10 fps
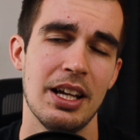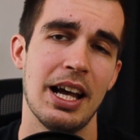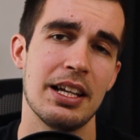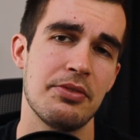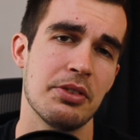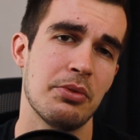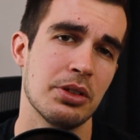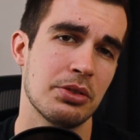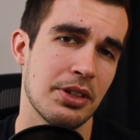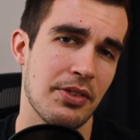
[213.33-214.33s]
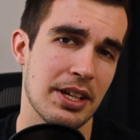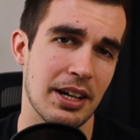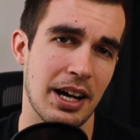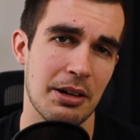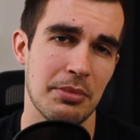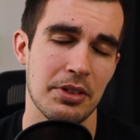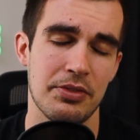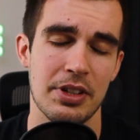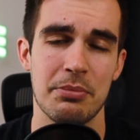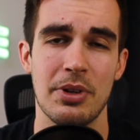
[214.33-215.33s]
and if you want to invest higher monthly
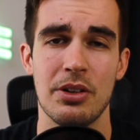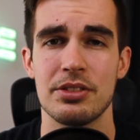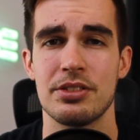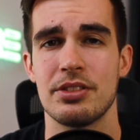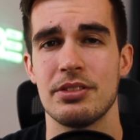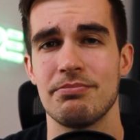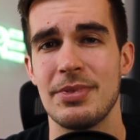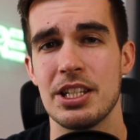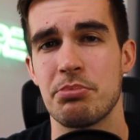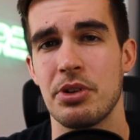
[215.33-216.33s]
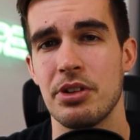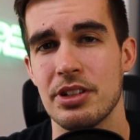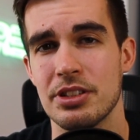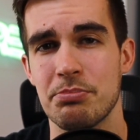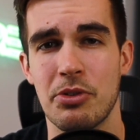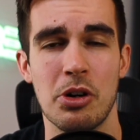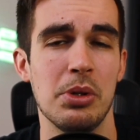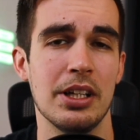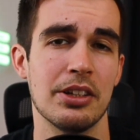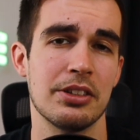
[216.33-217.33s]
amounts, this product is probably
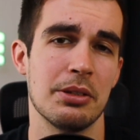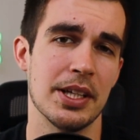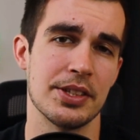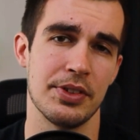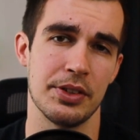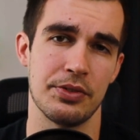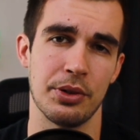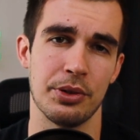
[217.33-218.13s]
not the best fit for you.